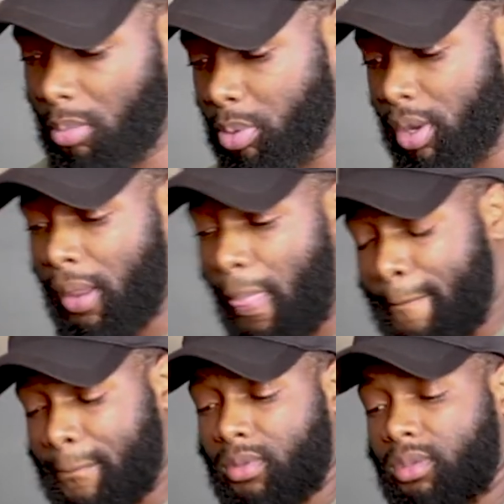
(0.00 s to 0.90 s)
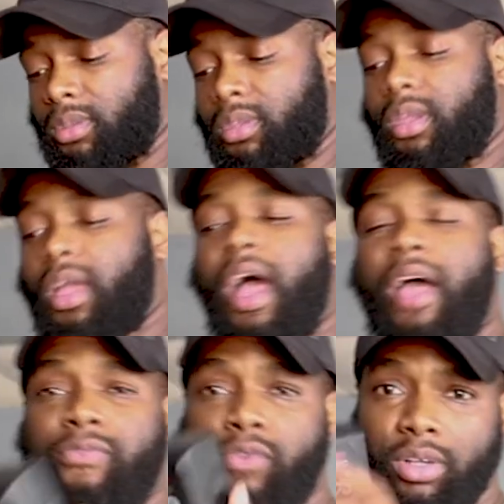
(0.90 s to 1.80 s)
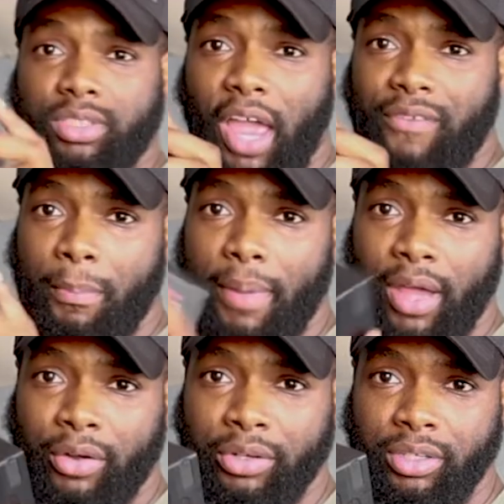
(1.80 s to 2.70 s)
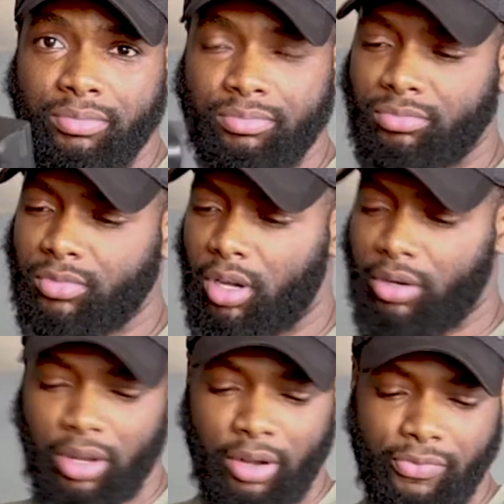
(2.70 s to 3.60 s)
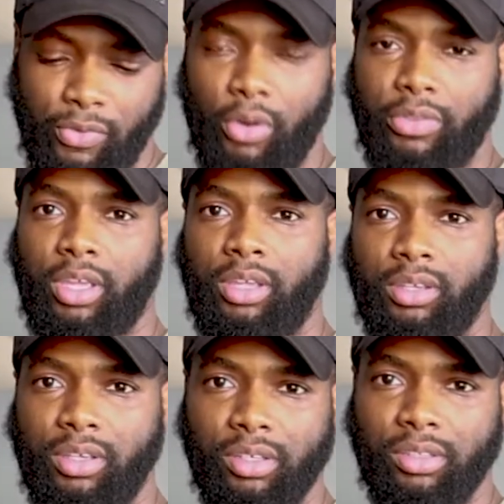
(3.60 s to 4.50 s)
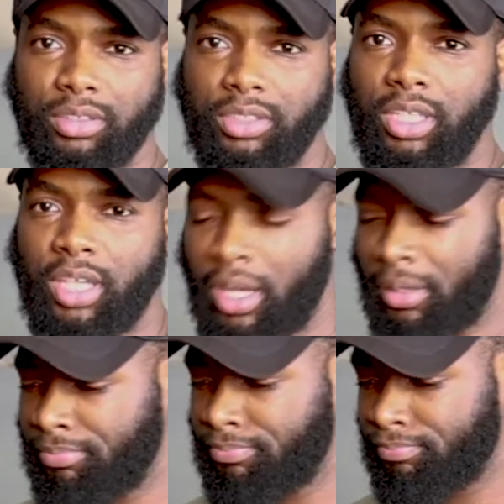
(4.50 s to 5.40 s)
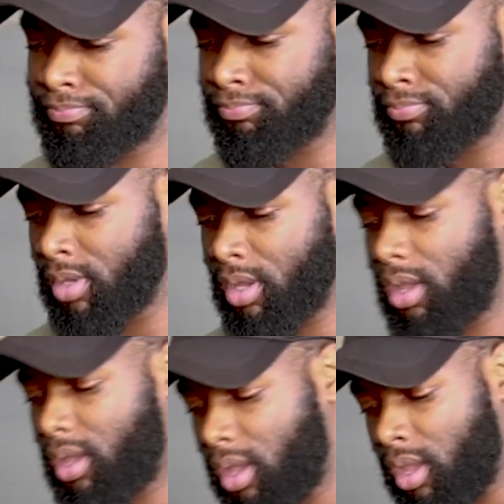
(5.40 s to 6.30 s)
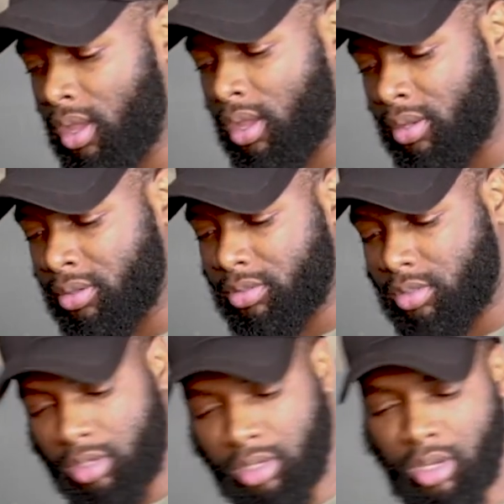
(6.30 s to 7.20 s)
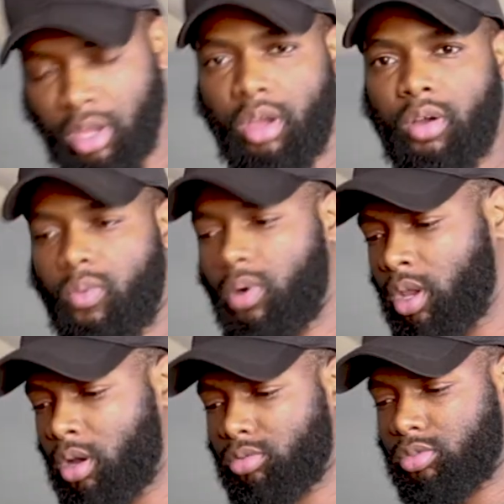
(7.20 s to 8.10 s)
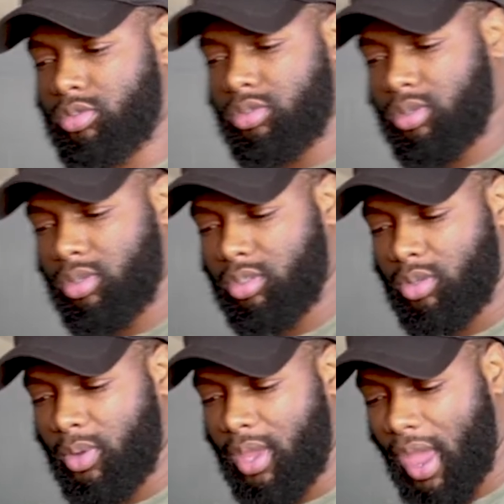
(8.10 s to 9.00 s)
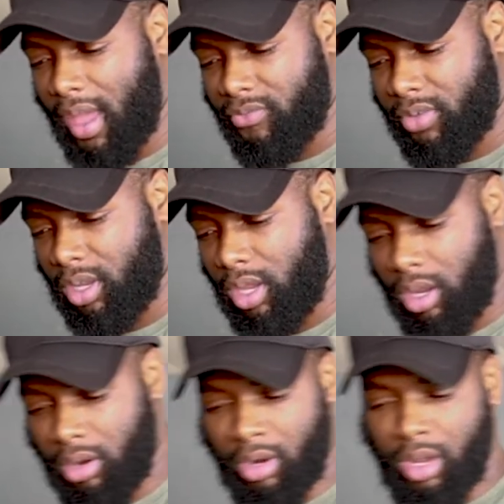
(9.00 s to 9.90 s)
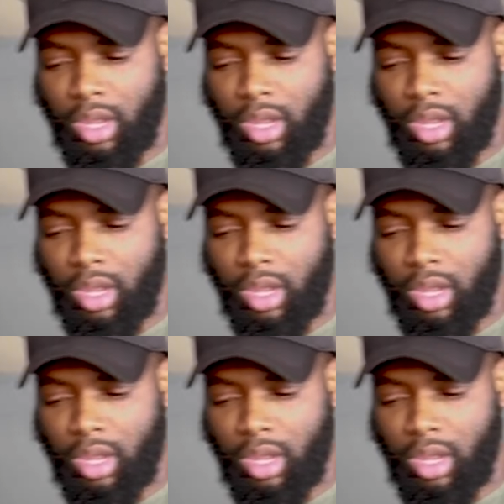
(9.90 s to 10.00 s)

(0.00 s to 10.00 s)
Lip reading: But of course I have a battery on here for the Zcam. And what else do we have in here?